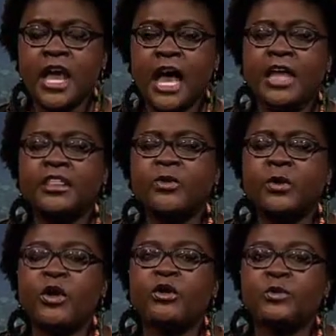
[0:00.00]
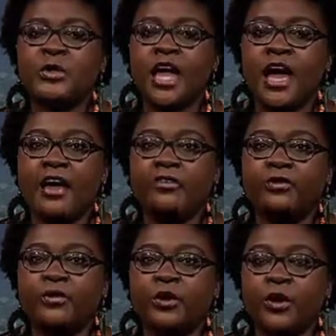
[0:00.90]
I think because we
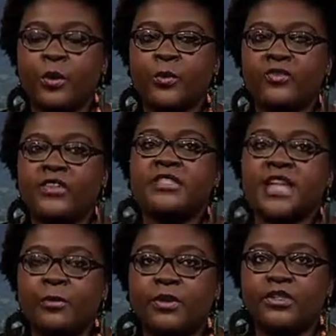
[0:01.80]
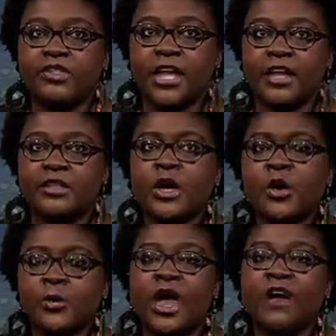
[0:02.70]
have, we've established that
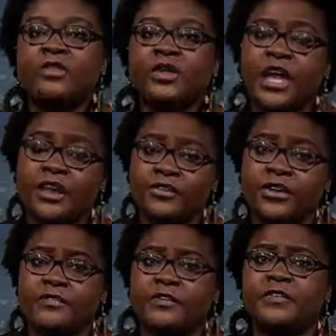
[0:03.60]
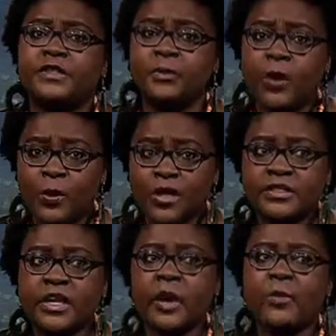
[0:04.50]
we have 350 poets,